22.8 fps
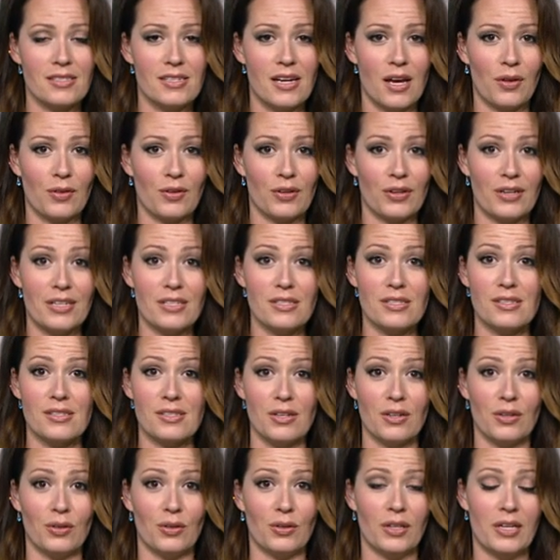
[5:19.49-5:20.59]
Now, there is
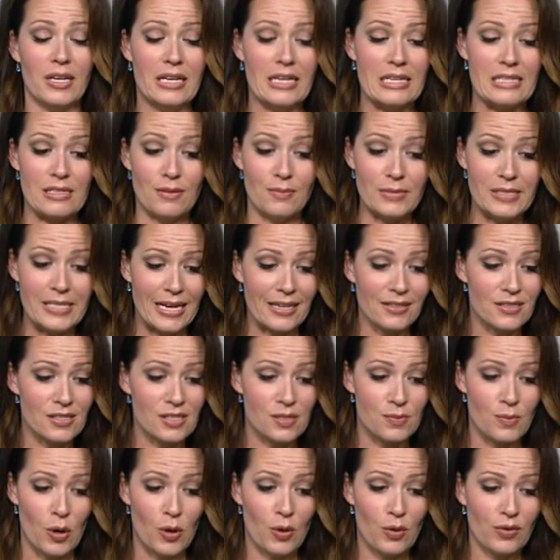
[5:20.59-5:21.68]
still some dense
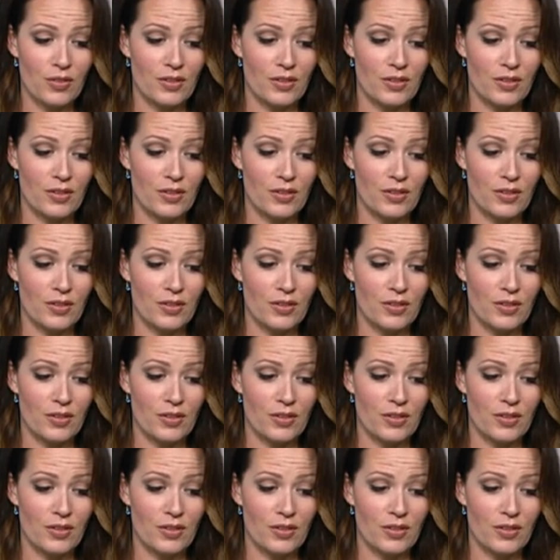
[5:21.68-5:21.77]
smoke